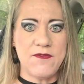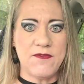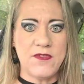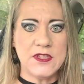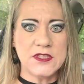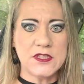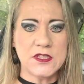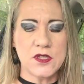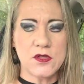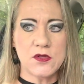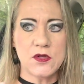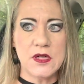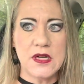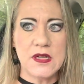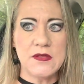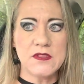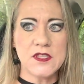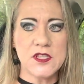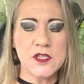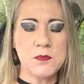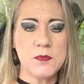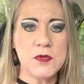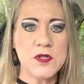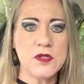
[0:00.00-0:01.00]
physical and the
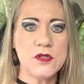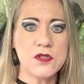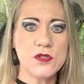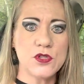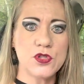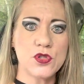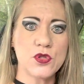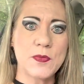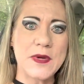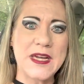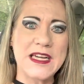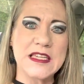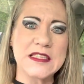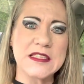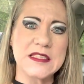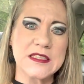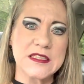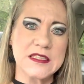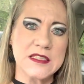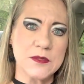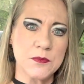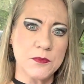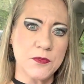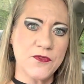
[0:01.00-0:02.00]
spiritual because of the
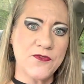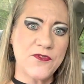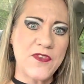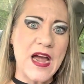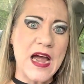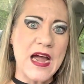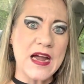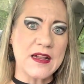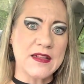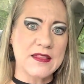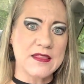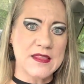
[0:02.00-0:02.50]
simple fact